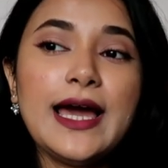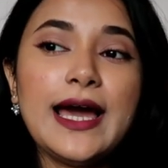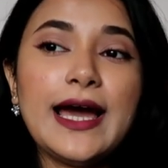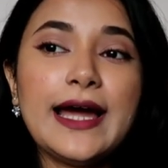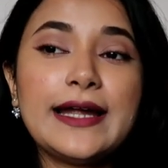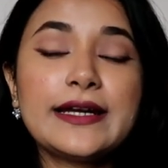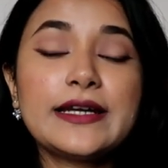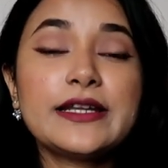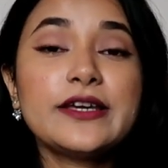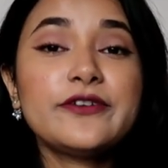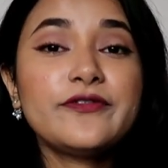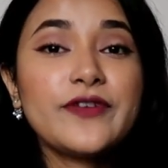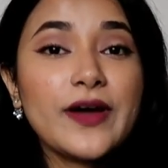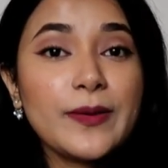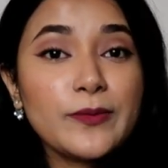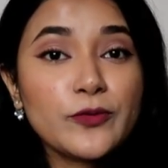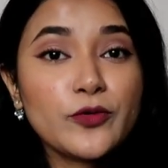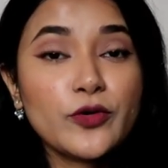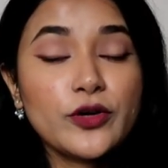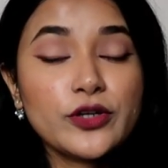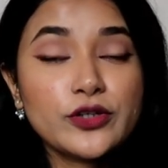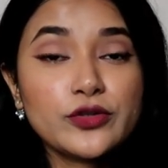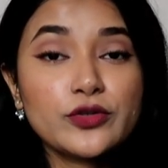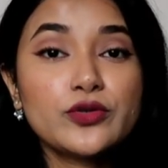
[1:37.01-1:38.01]
And if I'm
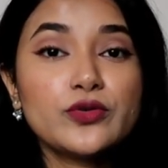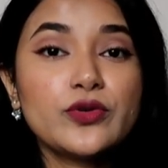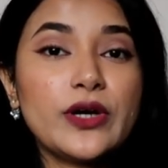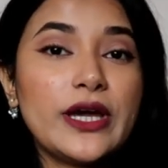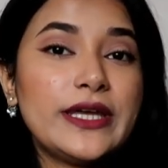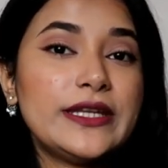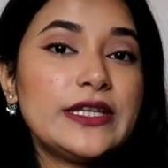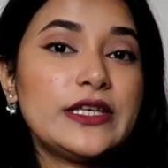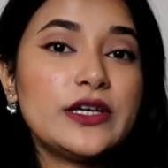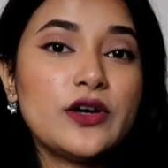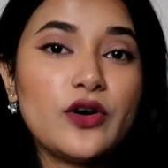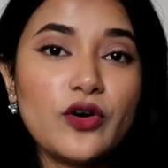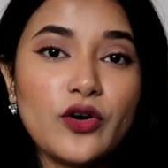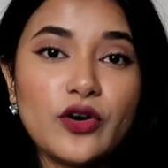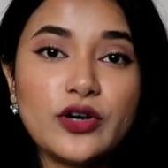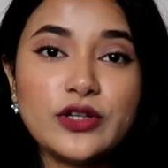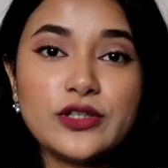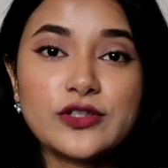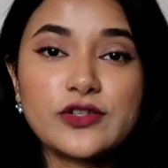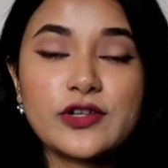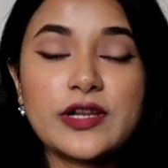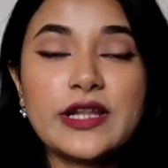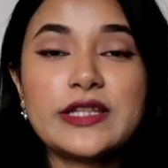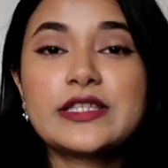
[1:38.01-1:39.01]
going to do any
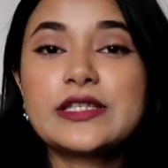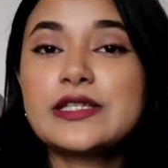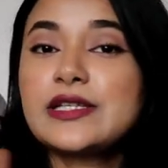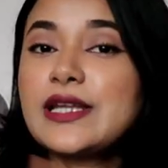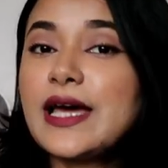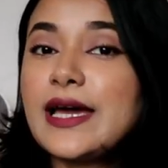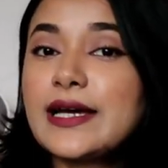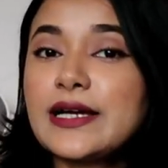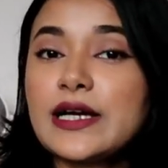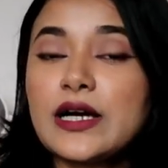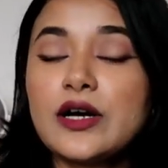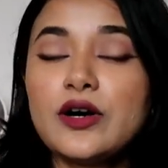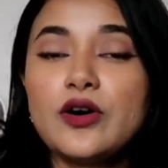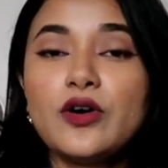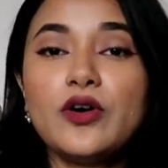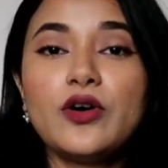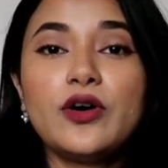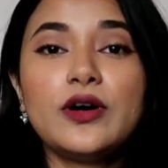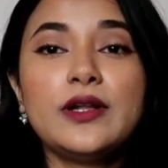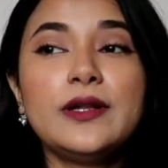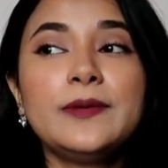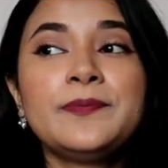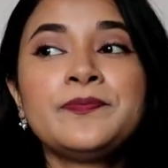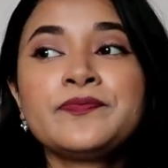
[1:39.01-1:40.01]
haul, so let's say Nykaa
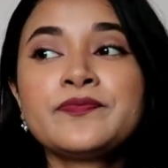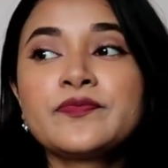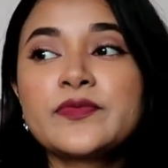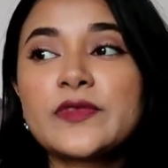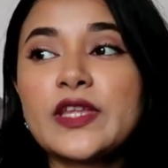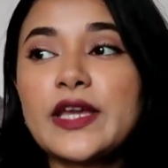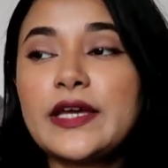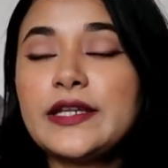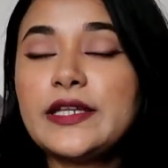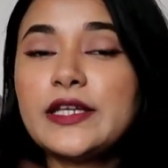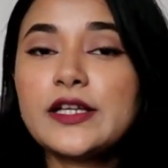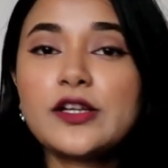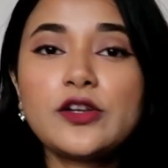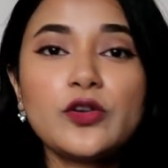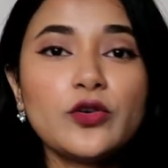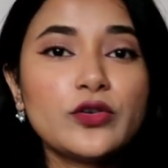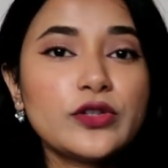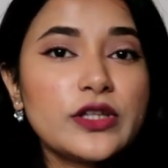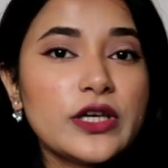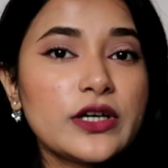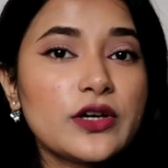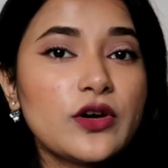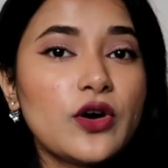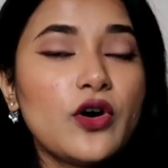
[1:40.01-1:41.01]
haul, any
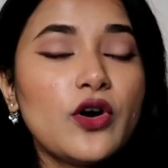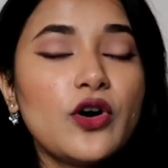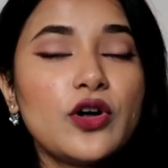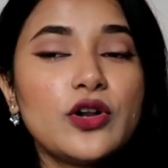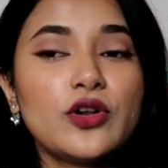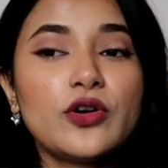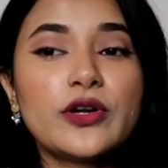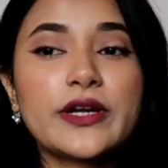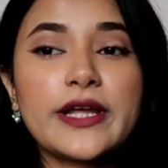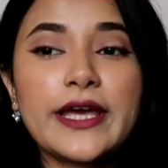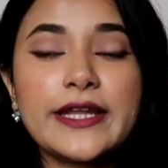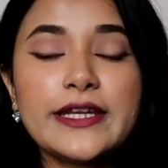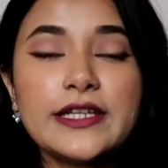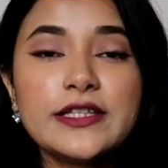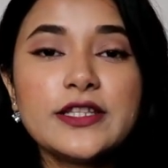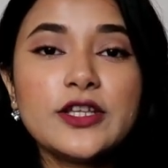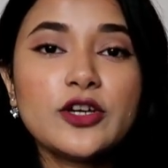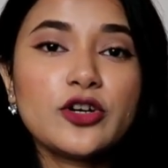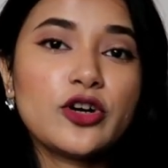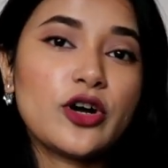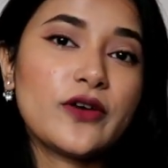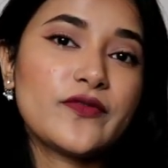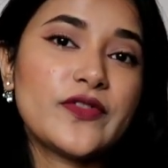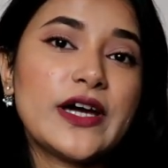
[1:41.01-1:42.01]
clothing haul or
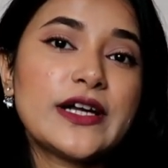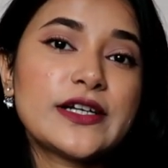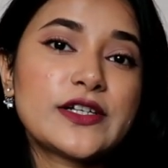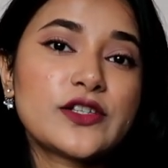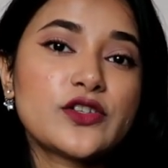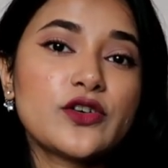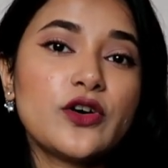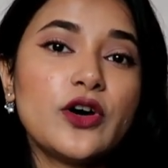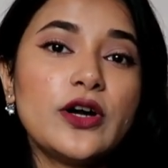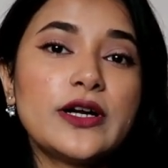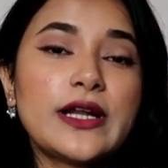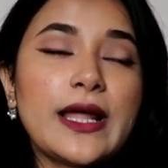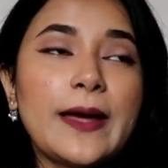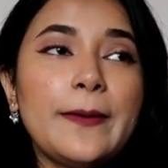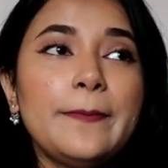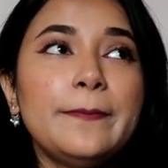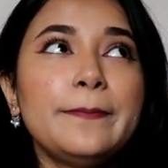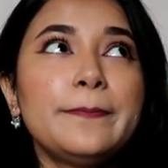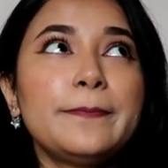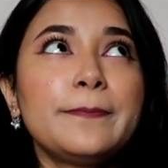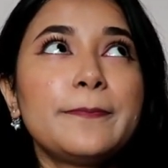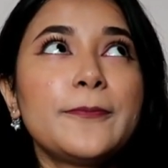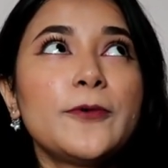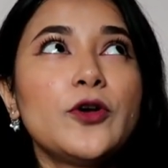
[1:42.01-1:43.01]
anything of that sort,
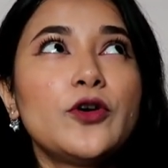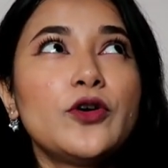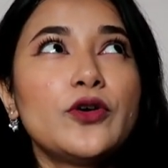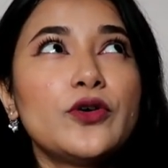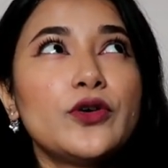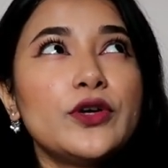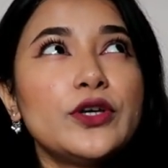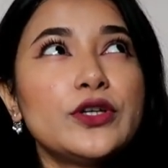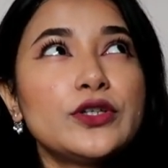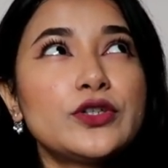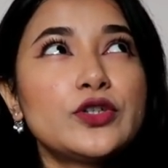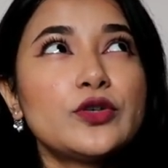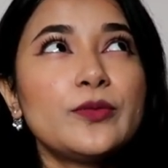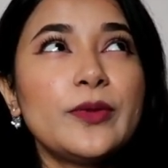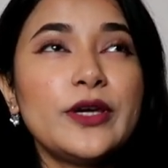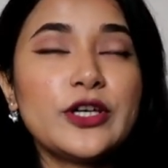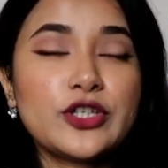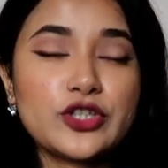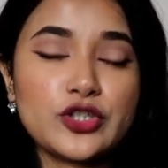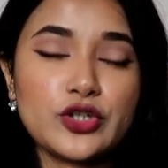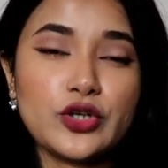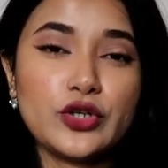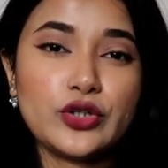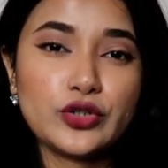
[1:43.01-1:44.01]
I'm going to
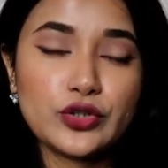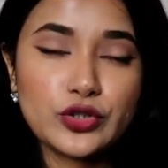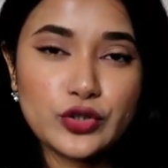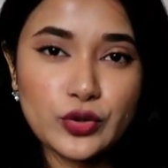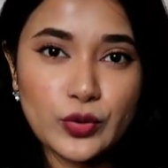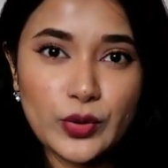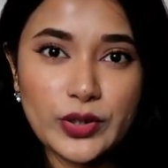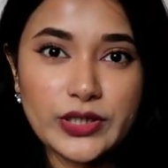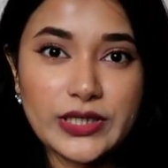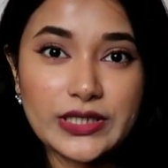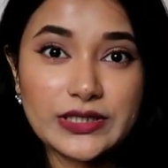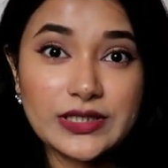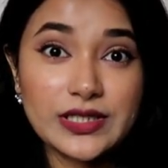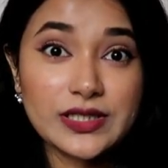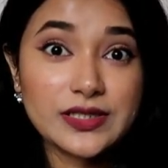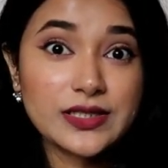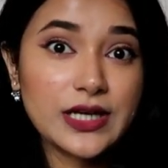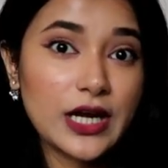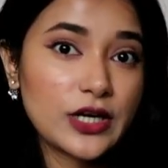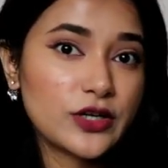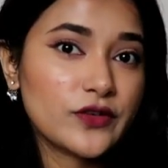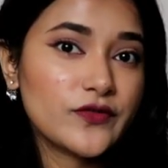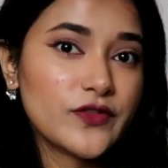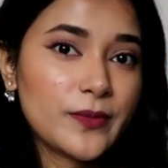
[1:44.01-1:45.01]
make sure to show it at the
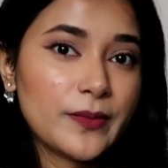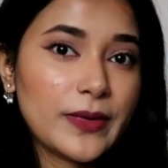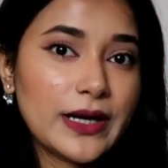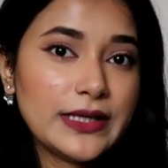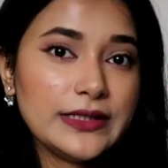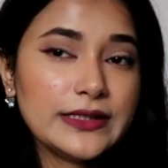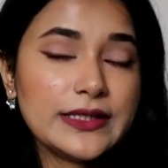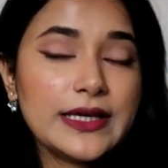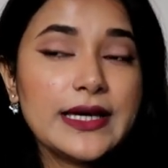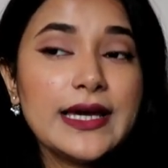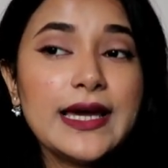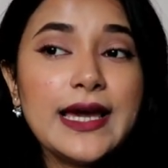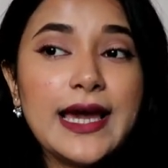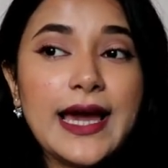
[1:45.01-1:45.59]
start of the month